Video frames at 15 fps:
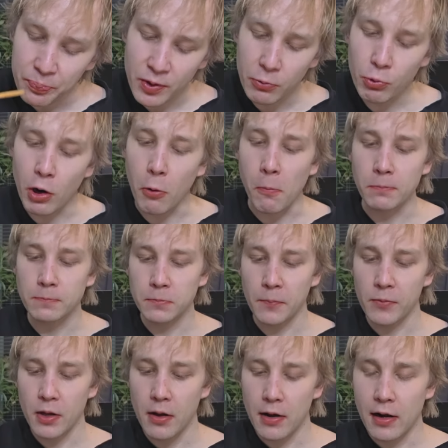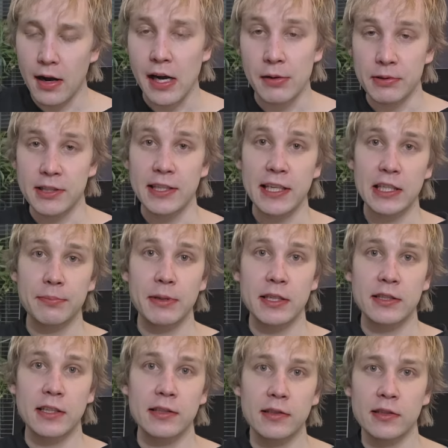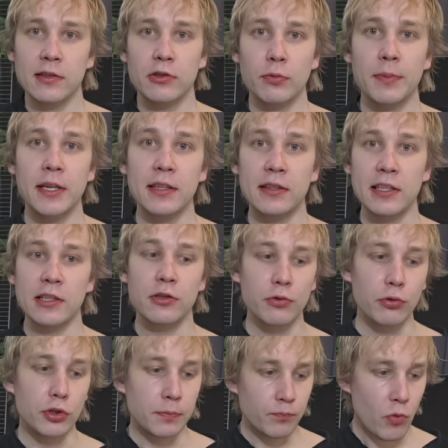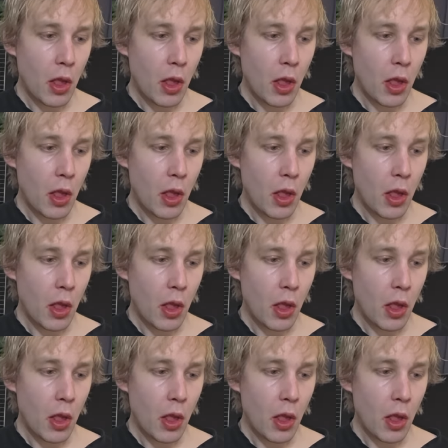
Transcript: Wow, I wasn't expecting to be this good.